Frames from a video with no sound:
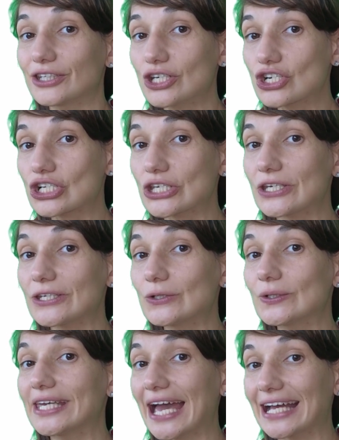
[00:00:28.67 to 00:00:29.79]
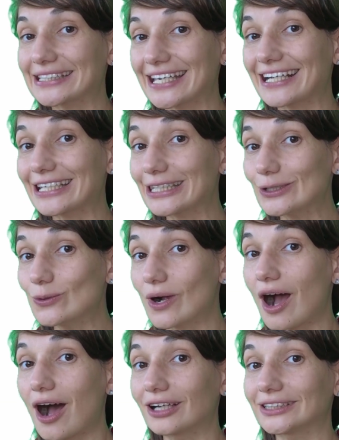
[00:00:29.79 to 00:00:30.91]
Usually you get a cue
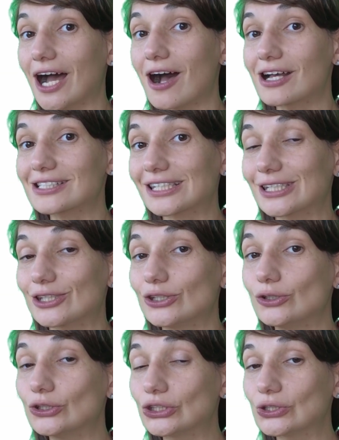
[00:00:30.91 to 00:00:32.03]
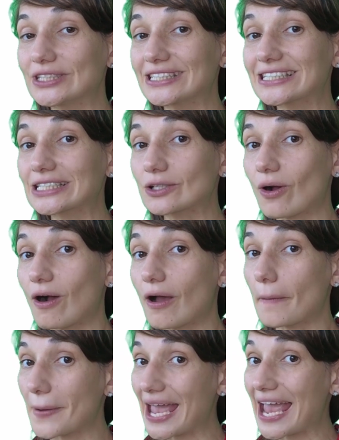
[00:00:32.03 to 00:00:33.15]
card asking you to
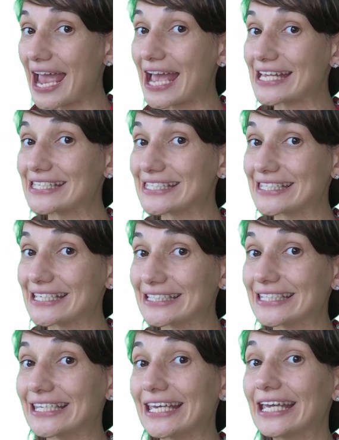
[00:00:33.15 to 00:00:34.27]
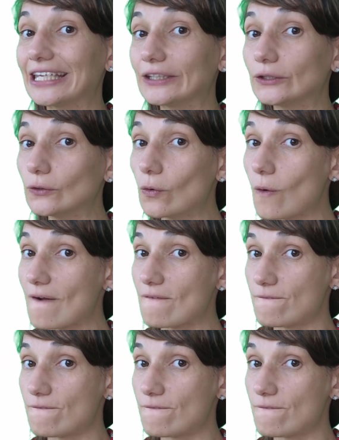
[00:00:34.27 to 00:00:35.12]
describe a city you